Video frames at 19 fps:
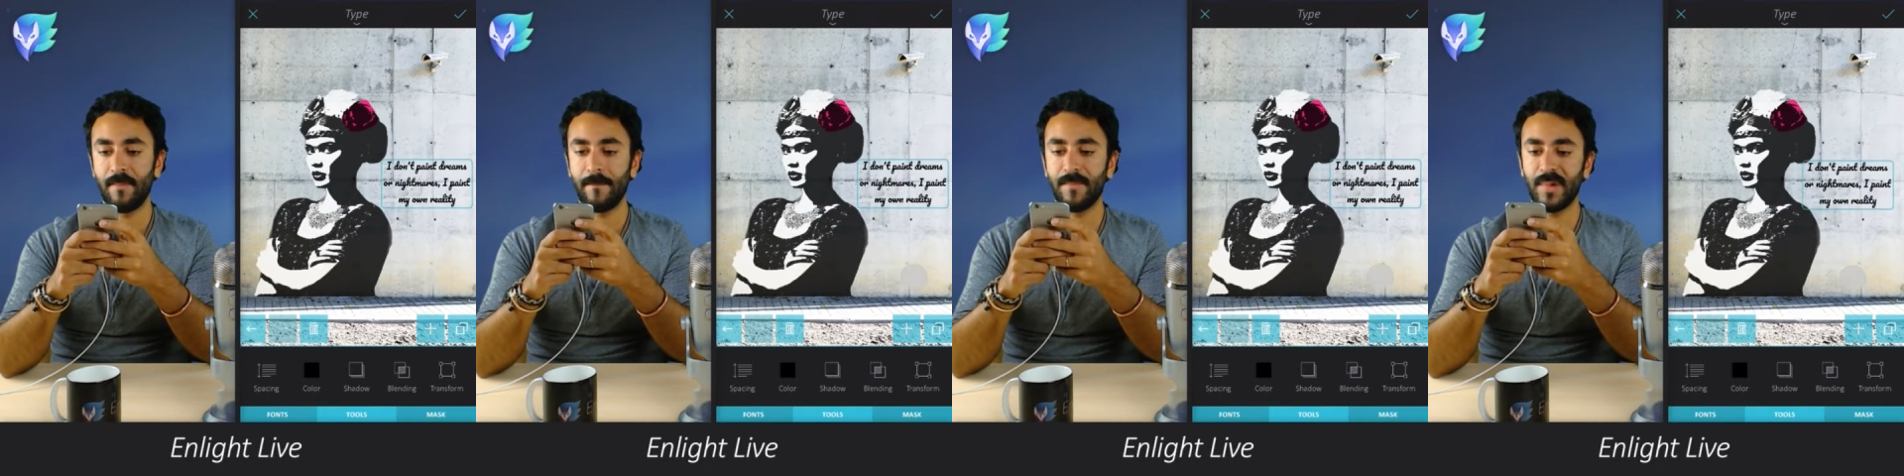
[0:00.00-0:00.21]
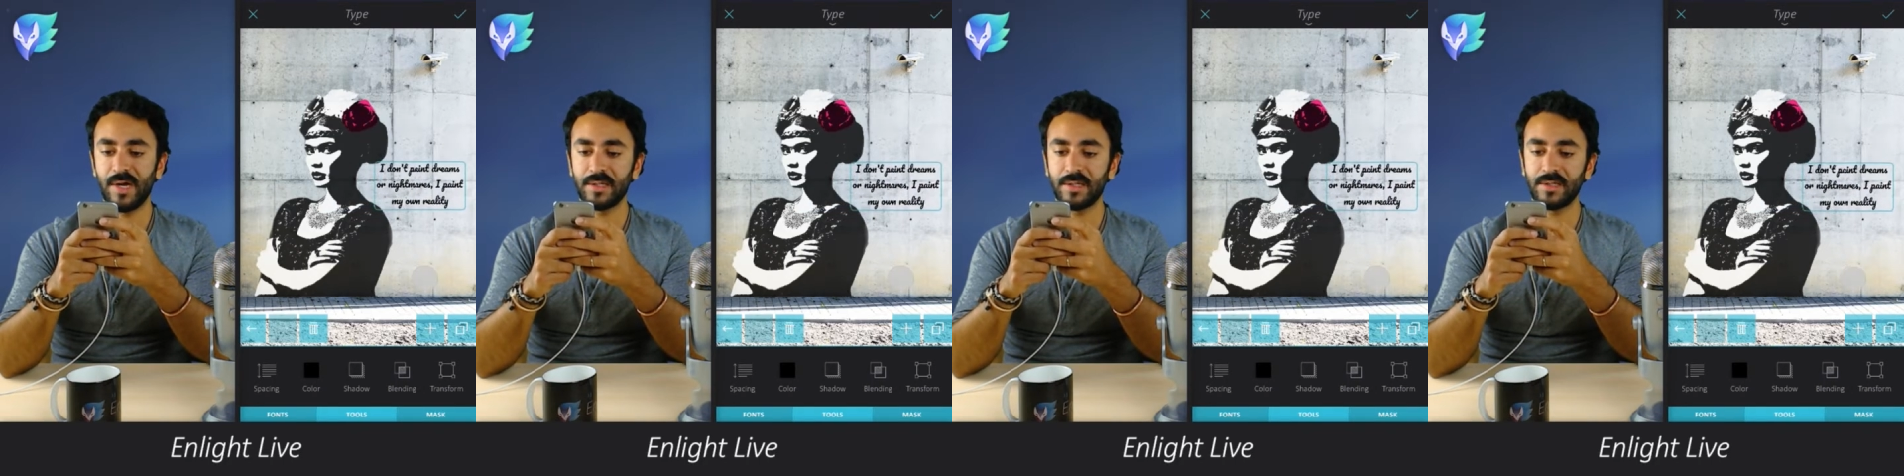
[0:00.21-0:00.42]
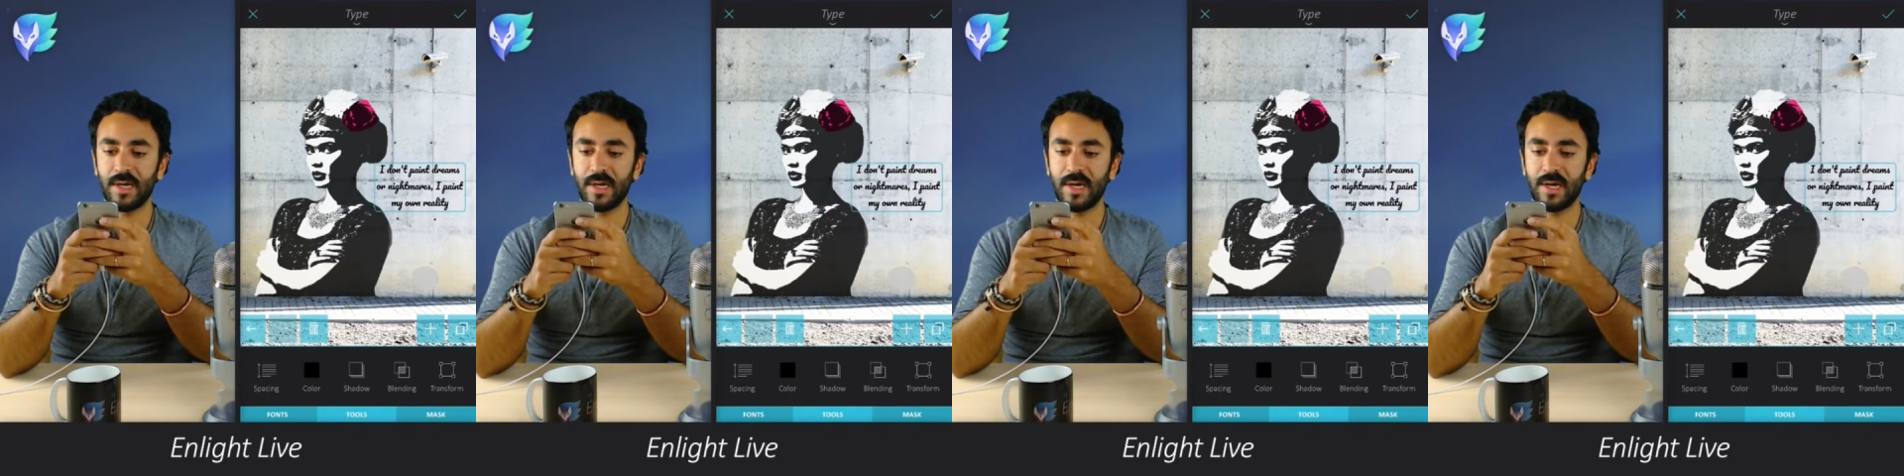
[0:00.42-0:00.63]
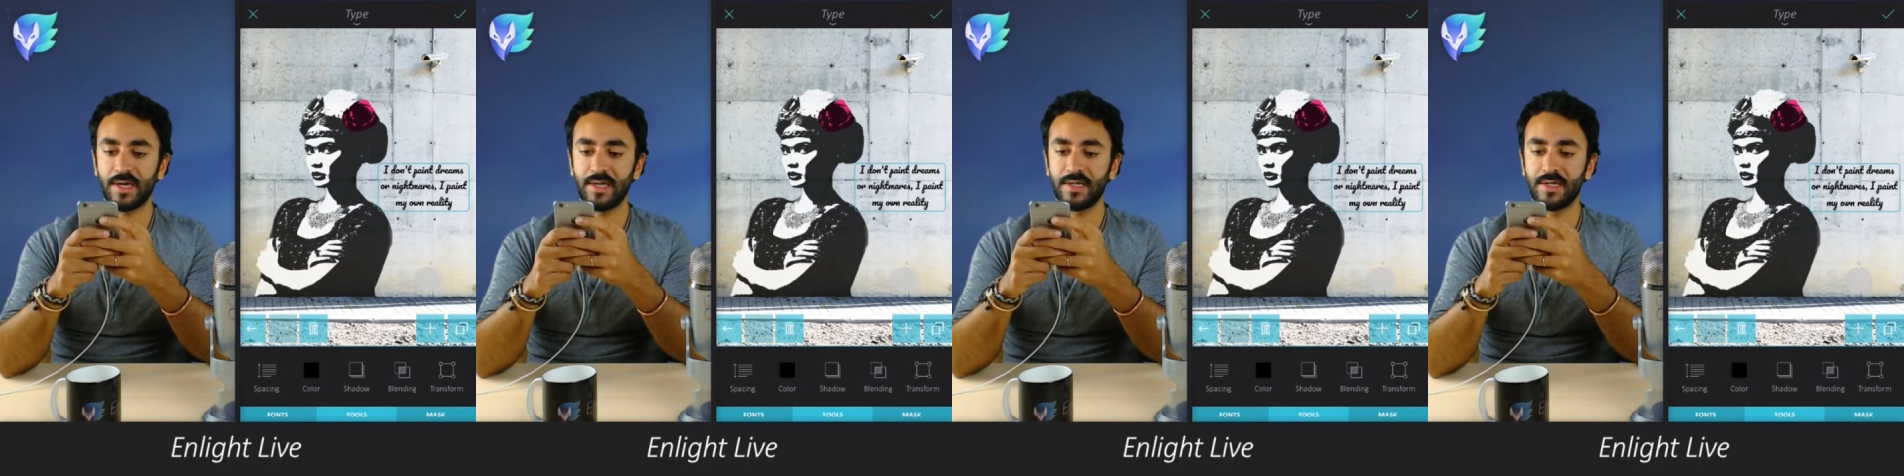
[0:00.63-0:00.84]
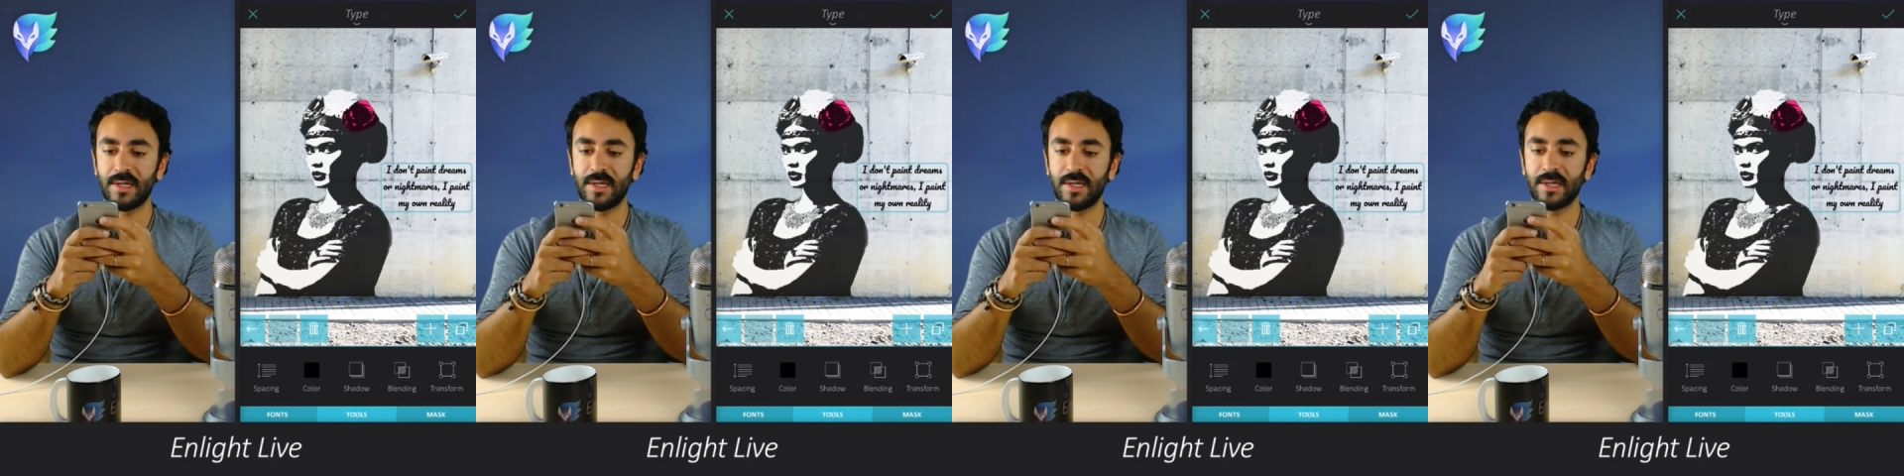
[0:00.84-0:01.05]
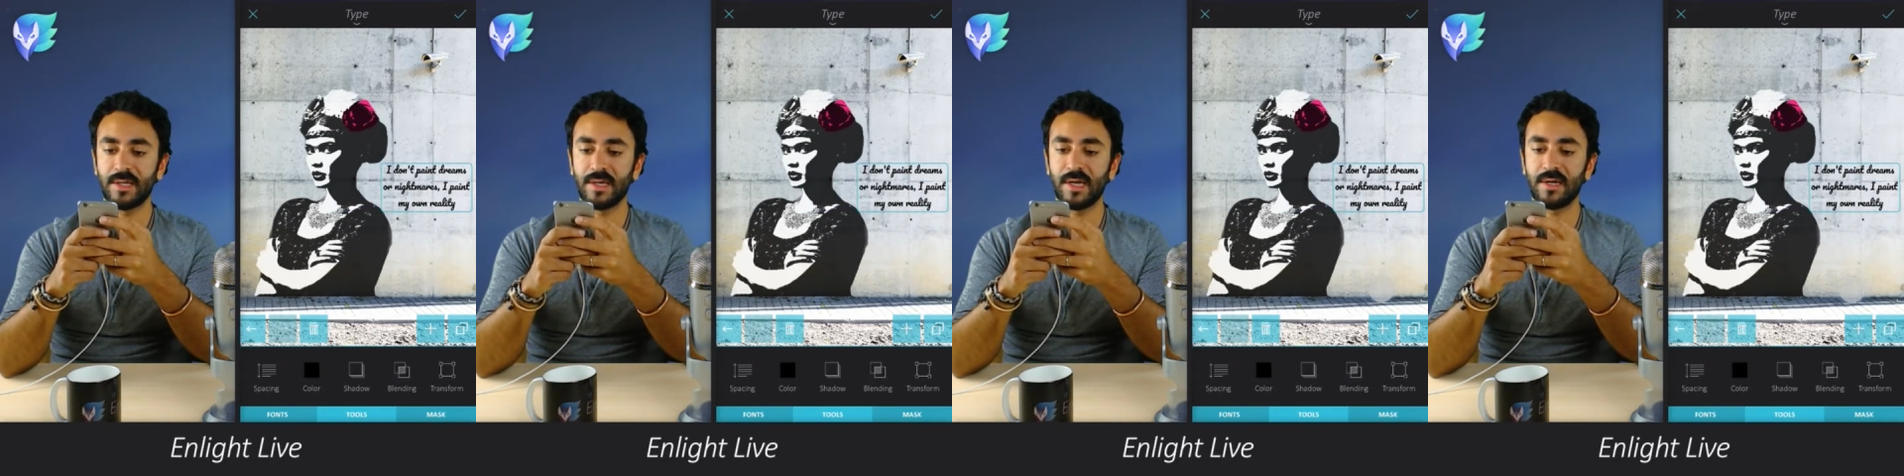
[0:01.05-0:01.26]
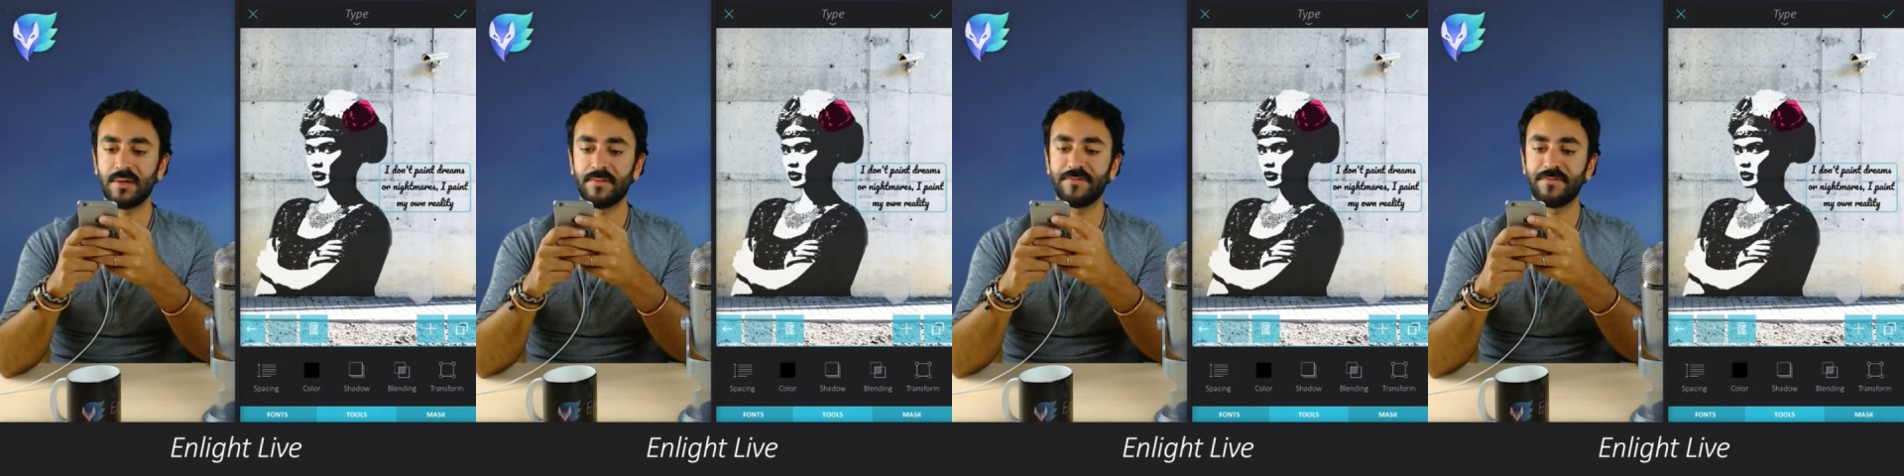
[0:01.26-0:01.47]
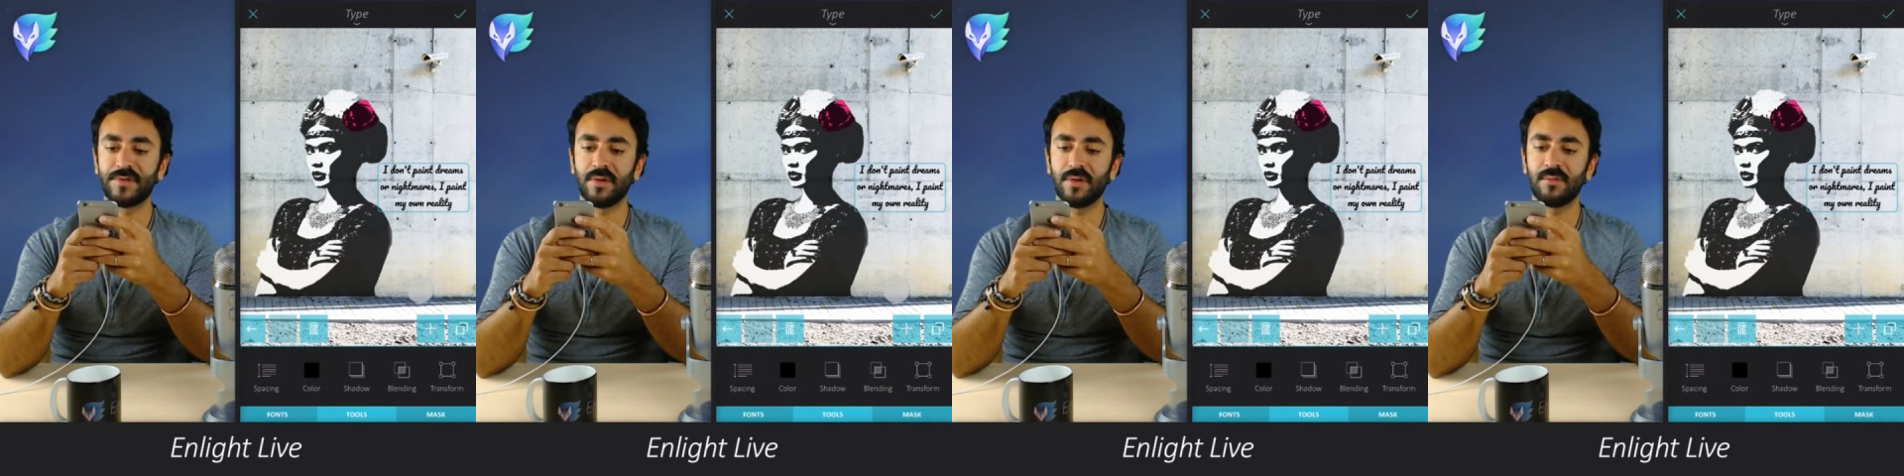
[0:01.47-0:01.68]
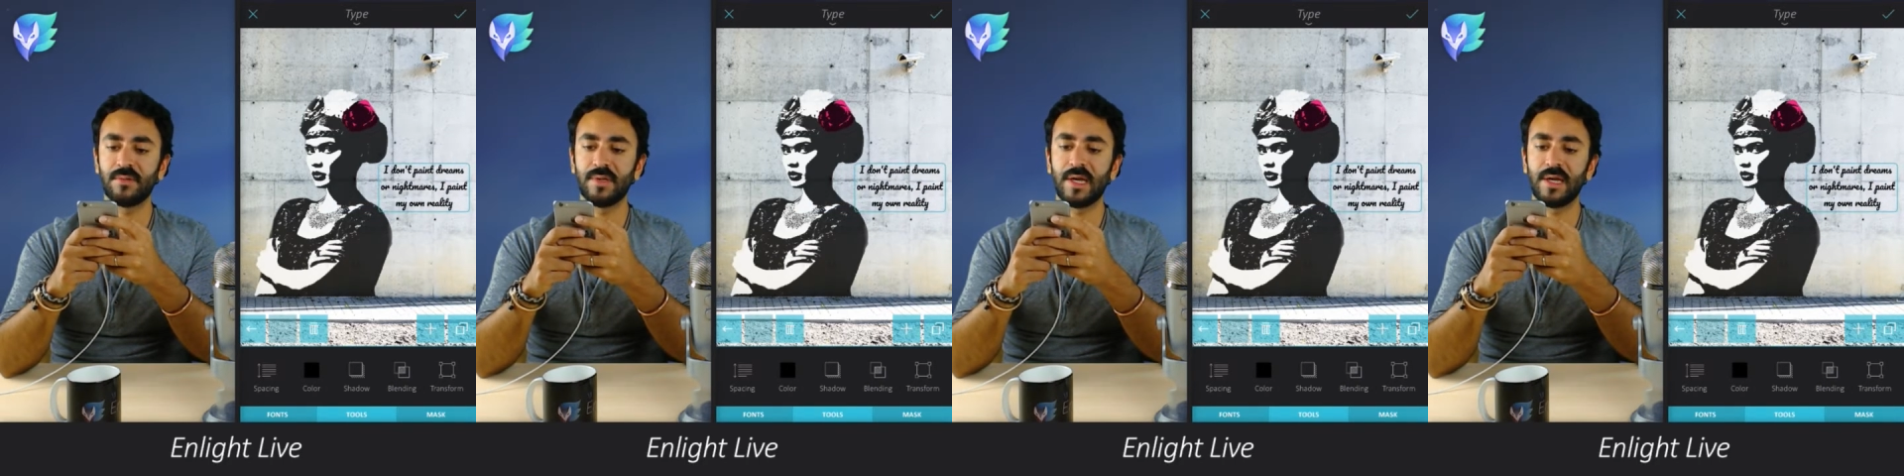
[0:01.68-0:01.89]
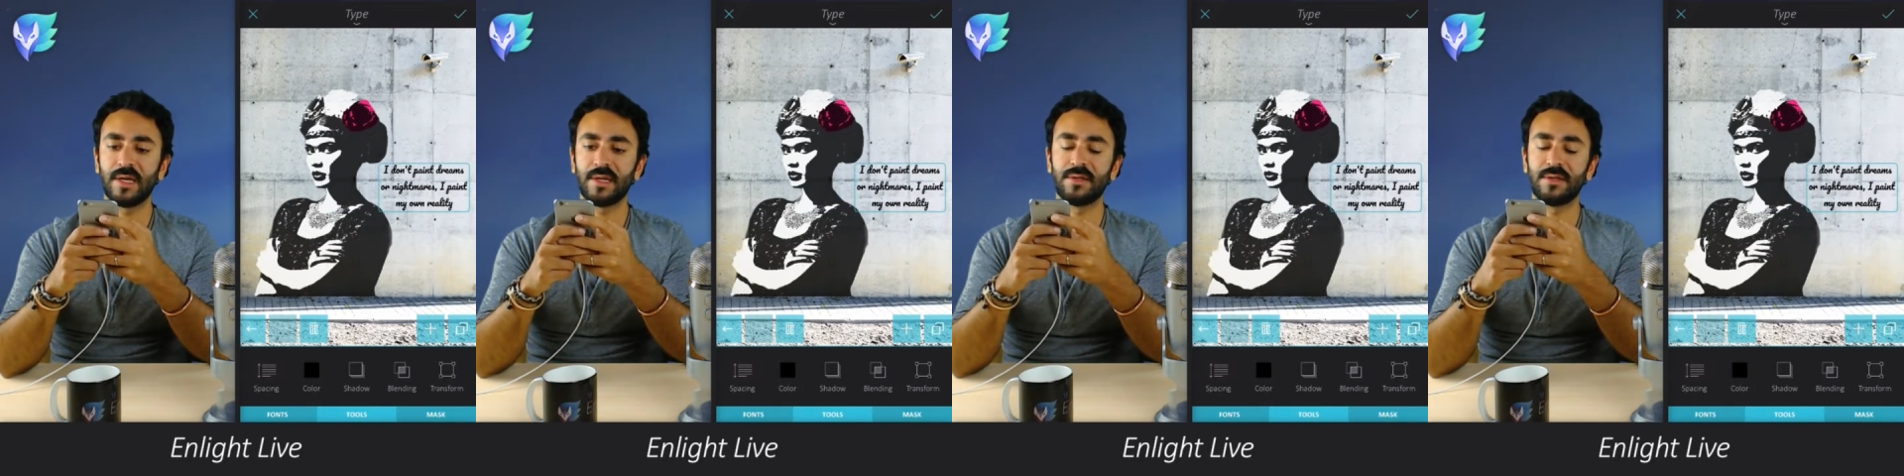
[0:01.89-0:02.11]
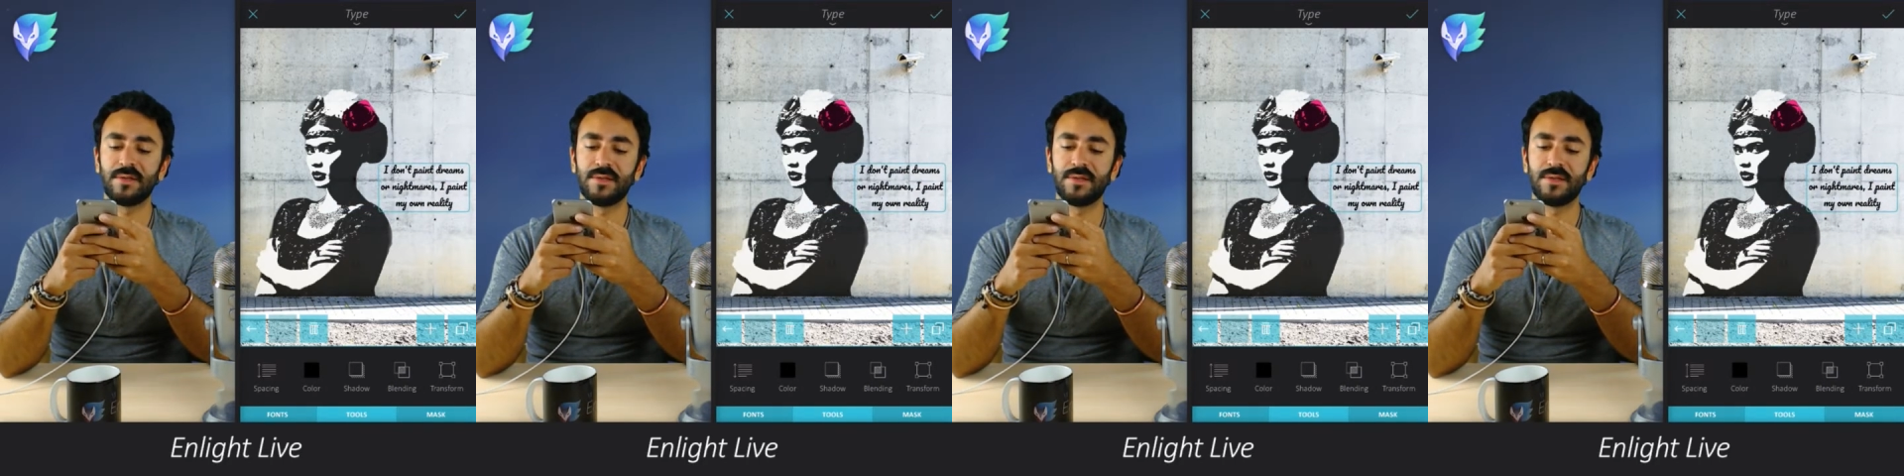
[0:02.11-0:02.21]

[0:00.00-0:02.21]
But I kind of don't like